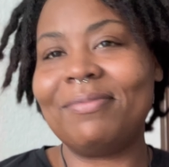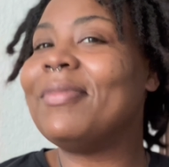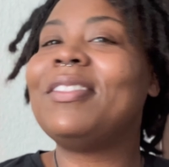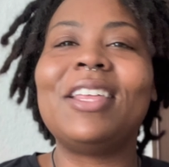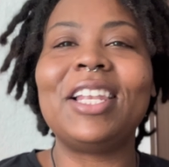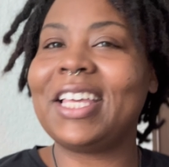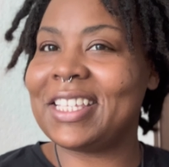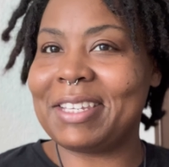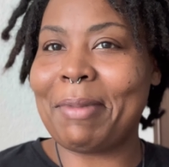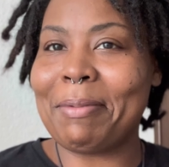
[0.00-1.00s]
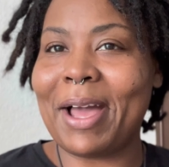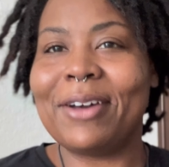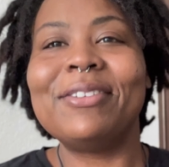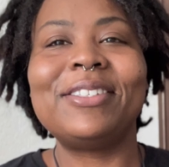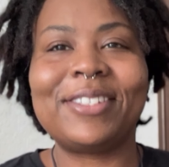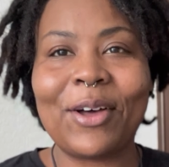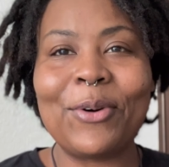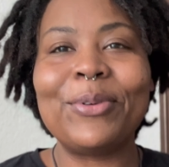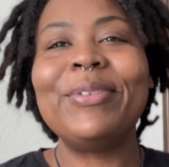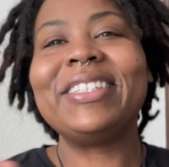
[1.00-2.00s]
The link is in my bio.
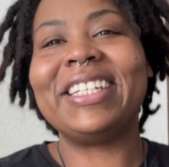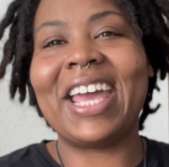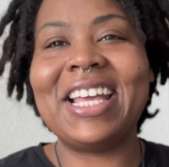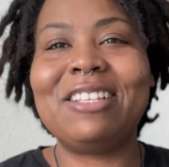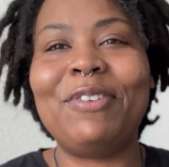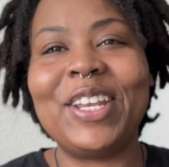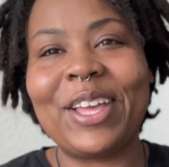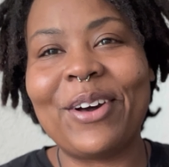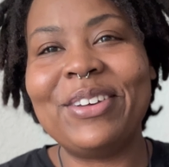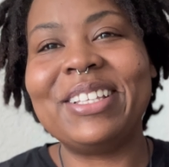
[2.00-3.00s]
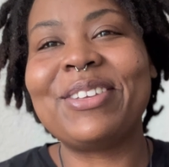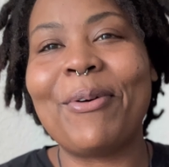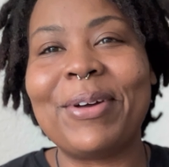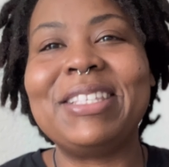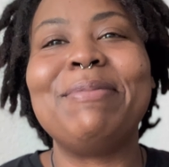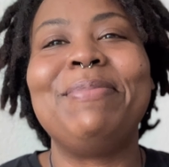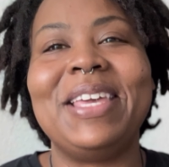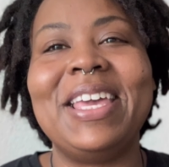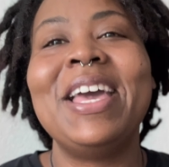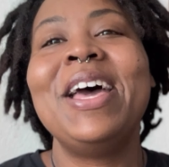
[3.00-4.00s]
So today's video is going to
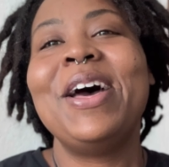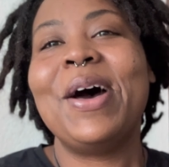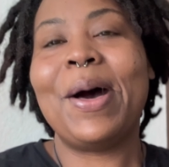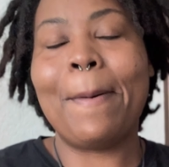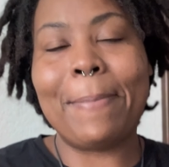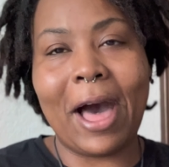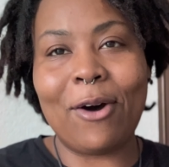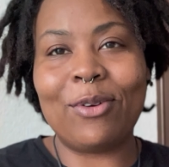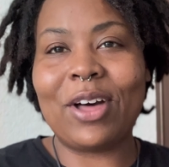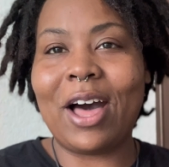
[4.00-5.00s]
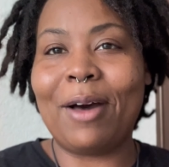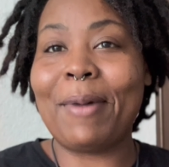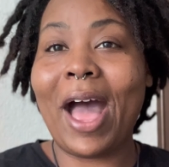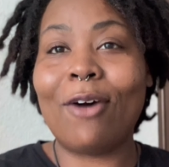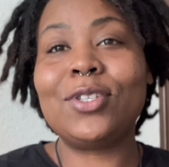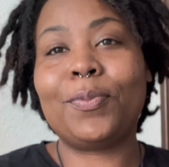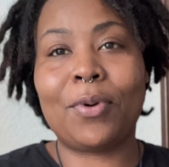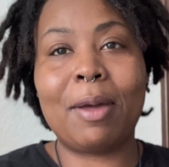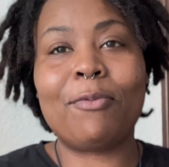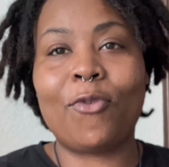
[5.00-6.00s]
be about how to
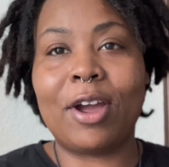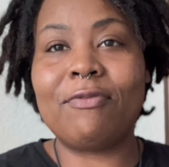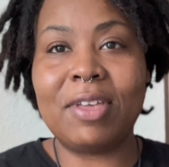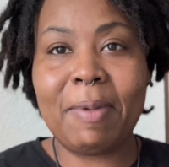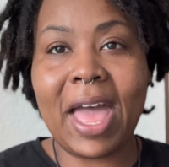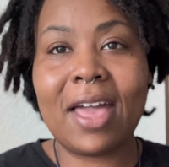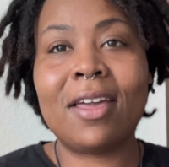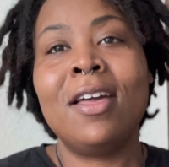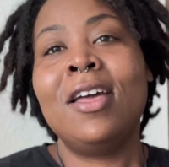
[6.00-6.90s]
prep for a VBAC.